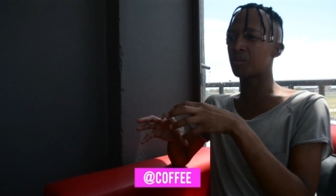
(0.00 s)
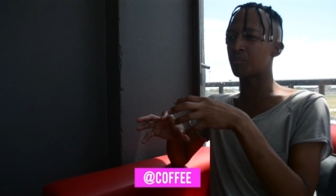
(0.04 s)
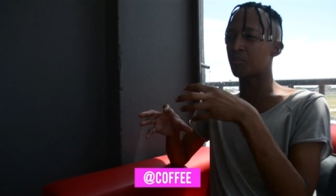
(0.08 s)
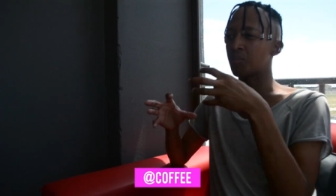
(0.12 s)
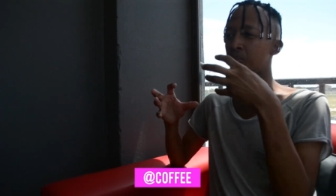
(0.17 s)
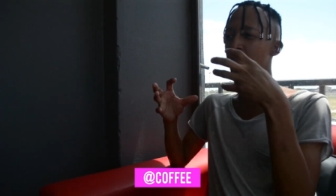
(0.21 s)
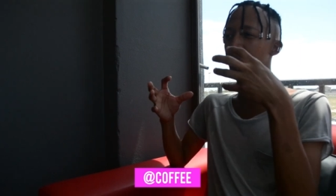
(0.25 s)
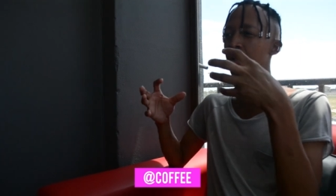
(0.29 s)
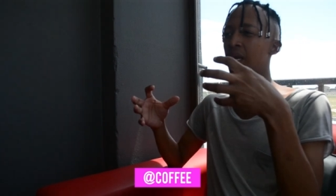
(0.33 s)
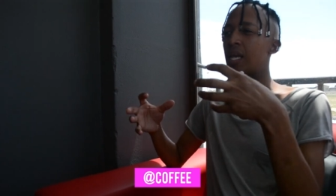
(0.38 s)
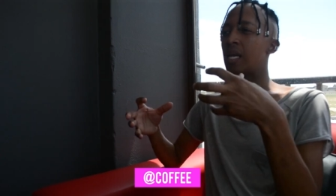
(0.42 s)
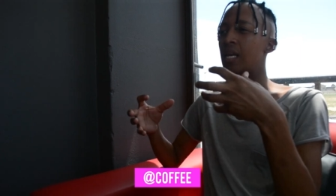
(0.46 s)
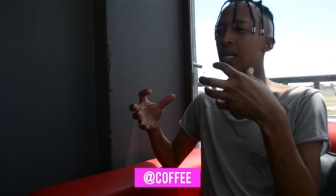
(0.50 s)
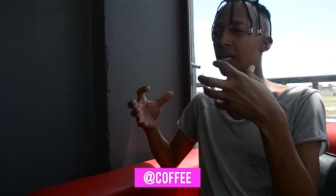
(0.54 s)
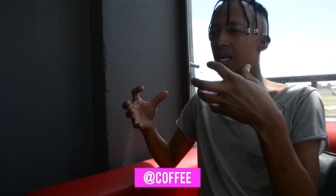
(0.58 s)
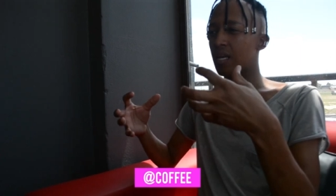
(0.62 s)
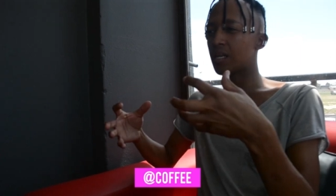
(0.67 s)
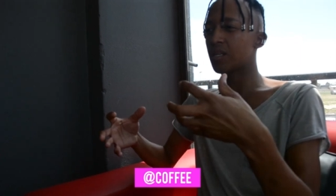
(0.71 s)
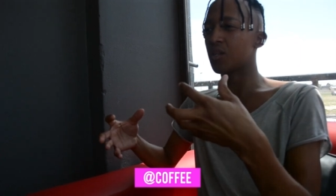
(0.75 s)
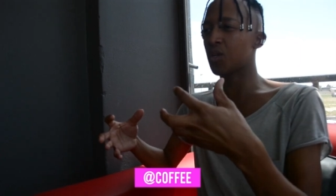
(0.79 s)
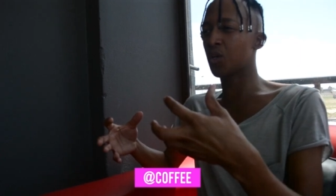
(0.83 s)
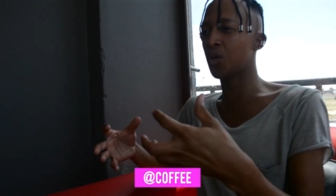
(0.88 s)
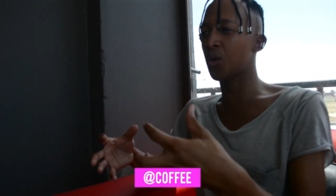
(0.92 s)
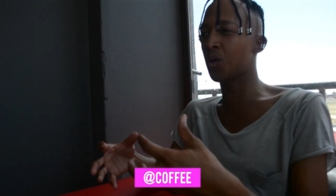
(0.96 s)
is being,
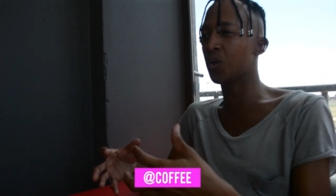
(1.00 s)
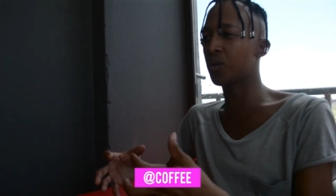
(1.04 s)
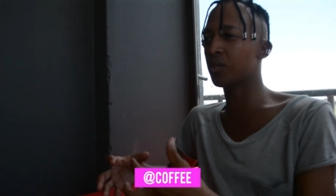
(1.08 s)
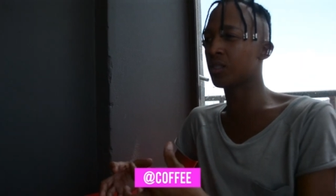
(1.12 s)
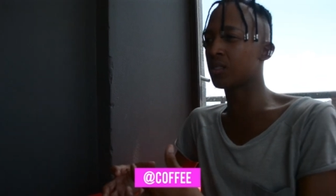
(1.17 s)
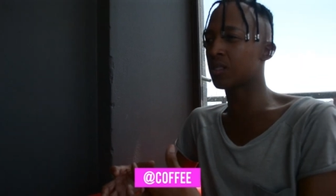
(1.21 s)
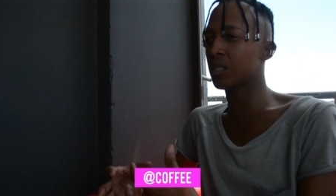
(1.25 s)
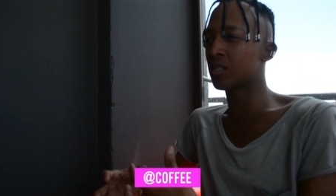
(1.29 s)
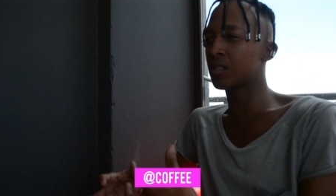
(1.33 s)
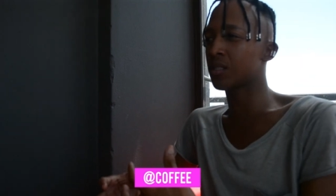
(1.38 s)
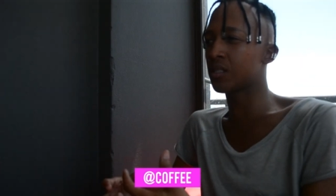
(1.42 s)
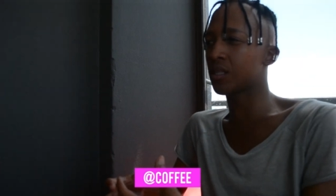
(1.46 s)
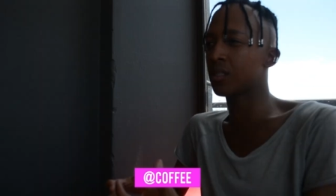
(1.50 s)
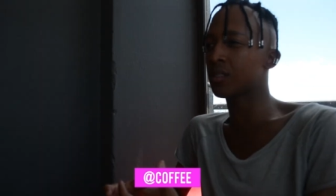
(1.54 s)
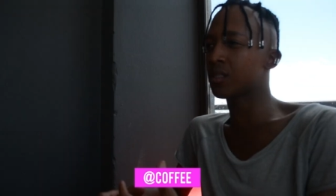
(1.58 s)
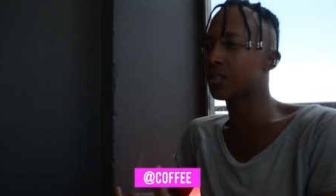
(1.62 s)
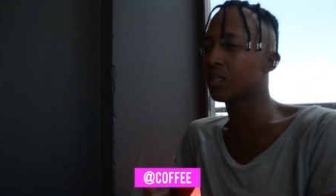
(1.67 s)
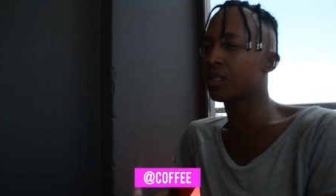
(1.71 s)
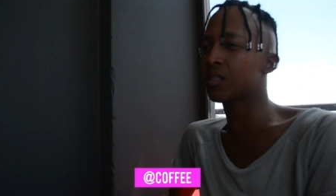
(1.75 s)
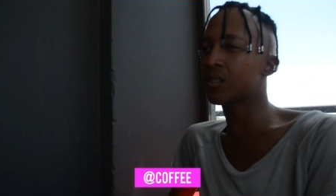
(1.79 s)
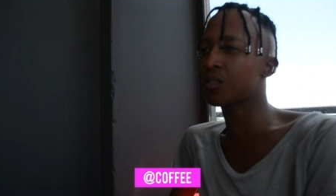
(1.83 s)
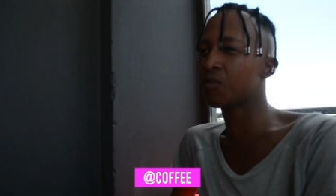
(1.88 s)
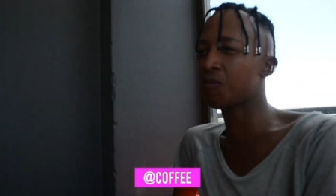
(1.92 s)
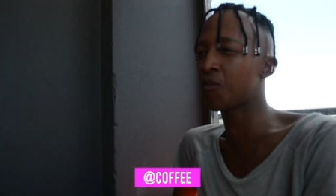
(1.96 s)
you know,
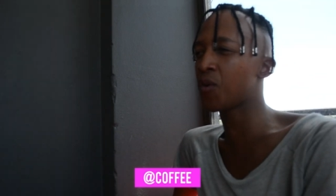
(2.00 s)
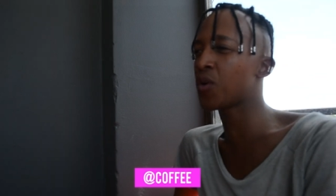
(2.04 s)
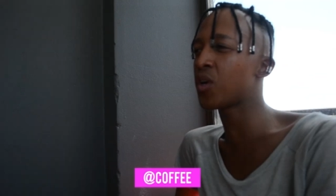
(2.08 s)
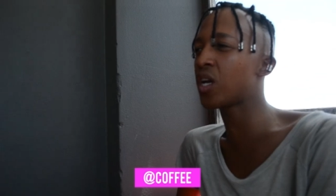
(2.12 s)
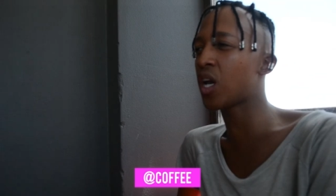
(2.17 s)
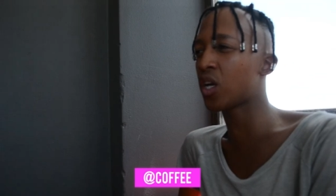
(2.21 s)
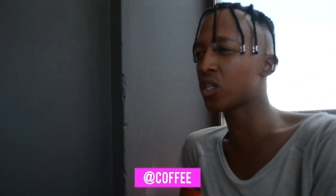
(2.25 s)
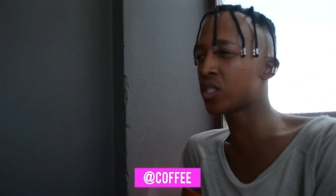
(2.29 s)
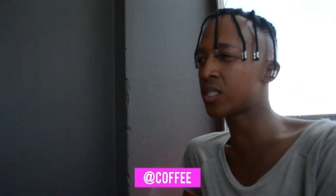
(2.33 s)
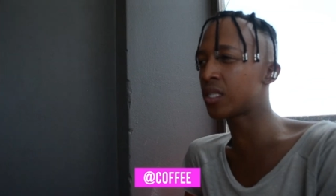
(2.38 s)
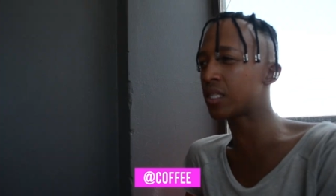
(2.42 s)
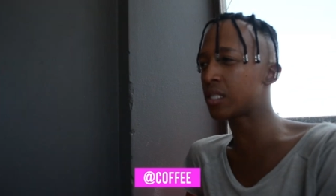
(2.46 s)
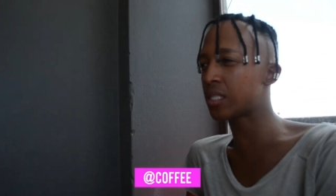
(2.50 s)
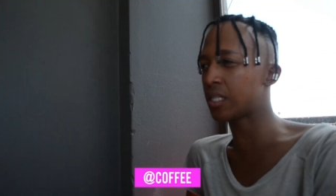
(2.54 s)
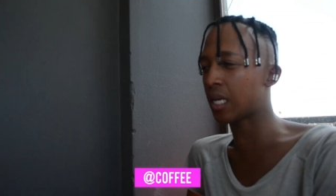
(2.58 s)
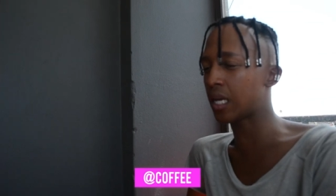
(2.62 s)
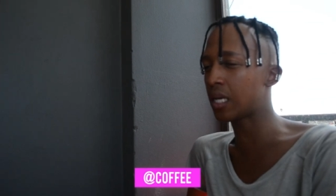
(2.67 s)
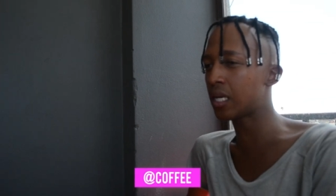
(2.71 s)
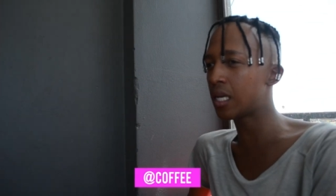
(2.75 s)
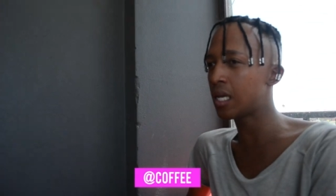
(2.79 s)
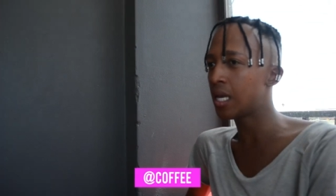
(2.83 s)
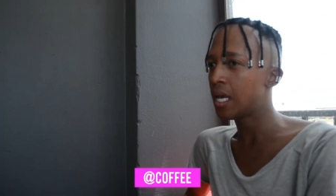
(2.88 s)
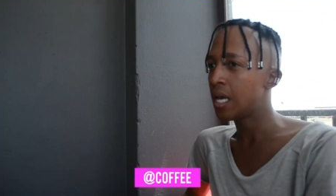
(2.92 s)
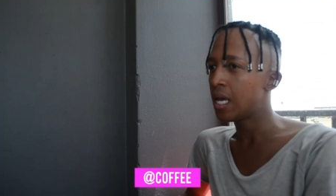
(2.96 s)
it's very
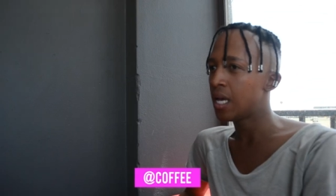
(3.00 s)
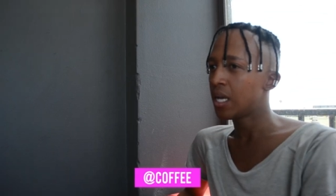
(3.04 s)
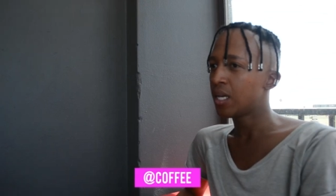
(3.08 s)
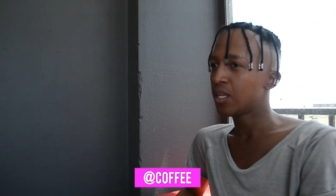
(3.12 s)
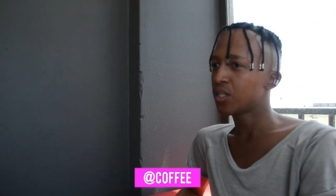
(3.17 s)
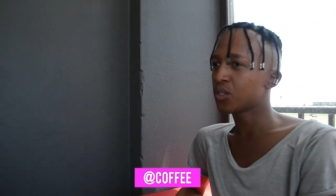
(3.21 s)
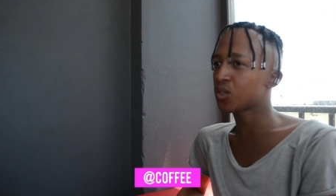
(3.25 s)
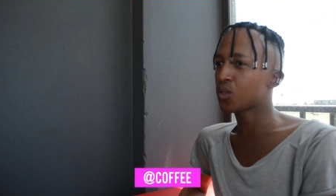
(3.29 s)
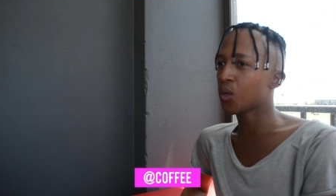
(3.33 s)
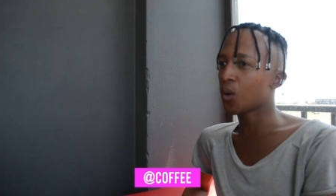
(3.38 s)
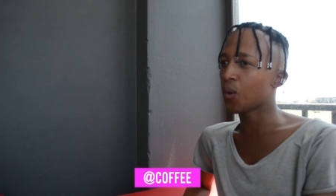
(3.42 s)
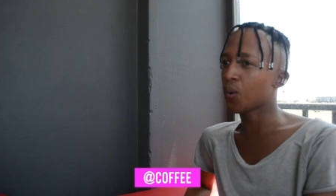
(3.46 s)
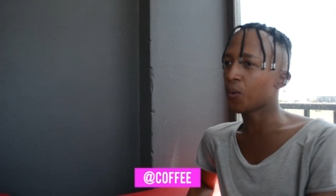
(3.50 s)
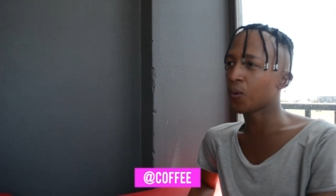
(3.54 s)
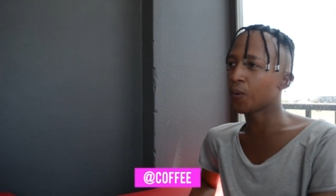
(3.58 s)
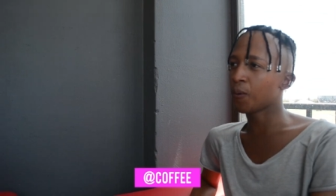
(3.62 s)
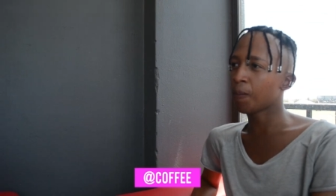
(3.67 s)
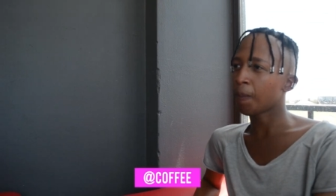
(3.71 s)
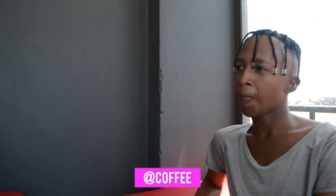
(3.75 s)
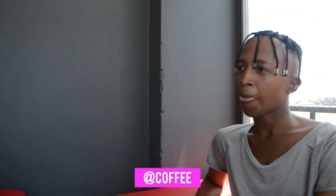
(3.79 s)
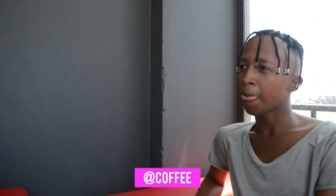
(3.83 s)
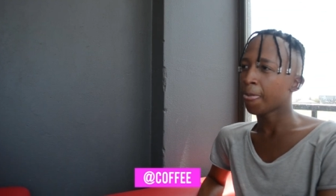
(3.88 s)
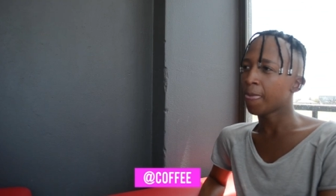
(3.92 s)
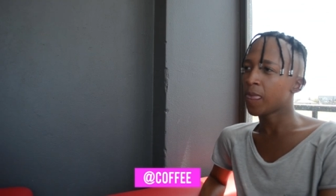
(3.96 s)
artistic. So
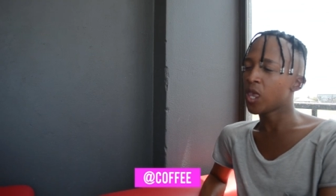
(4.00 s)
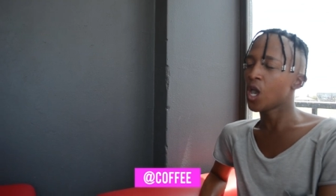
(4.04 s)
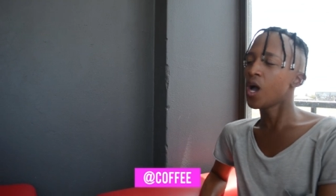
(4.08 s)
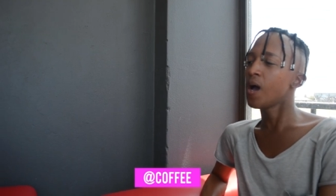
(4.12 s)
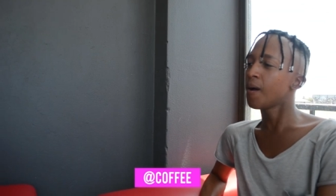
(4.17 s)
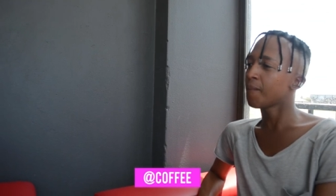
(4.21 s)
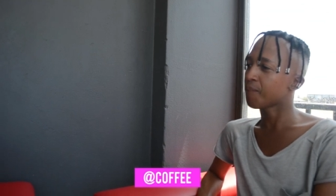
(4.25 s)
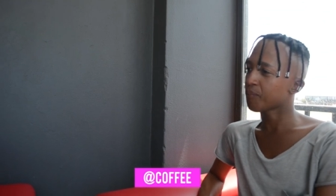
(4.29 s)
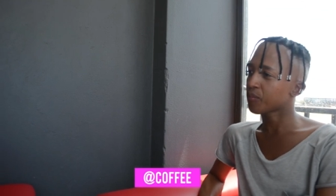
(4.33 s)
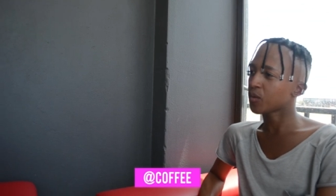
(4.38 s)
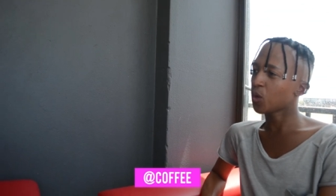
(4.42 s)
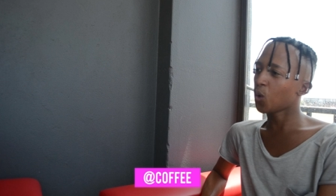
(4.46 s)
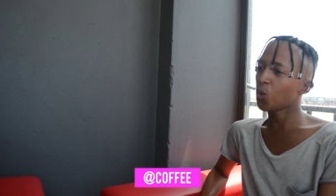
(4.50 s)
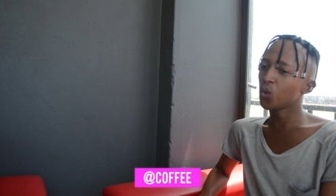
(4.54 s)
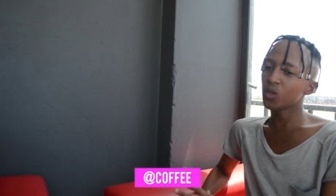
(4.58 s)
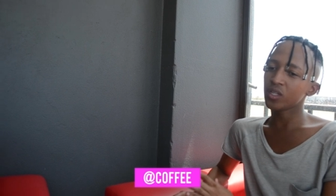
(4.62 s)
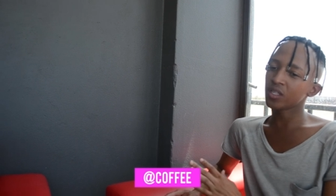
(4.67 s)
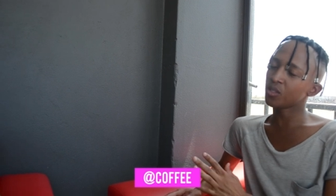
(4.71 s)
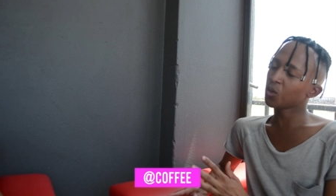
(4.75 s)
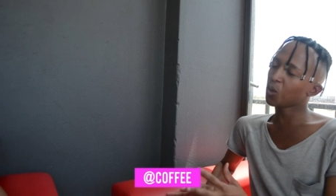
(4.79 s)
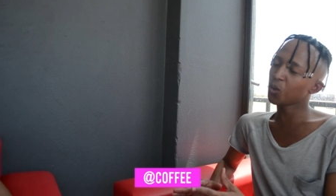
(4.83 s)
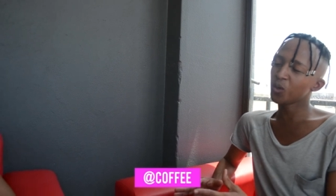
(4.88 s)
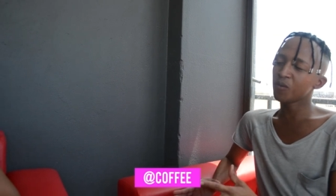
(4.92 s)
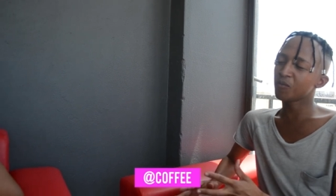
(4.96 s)
yeah, all
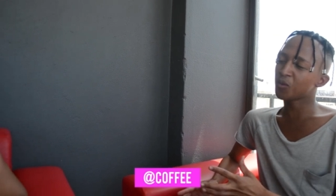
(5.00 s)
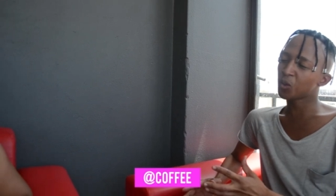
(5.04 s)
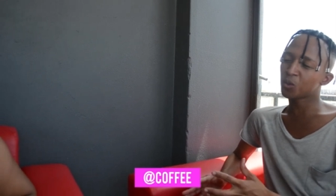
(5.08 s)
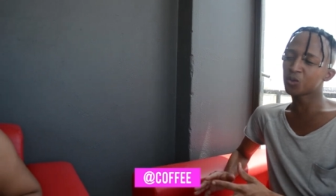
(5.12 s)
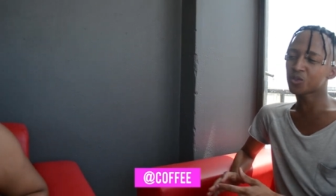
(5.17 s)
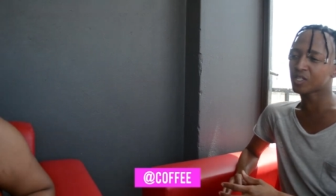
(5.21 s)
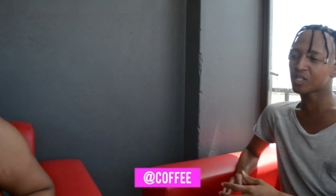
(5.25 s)
in all of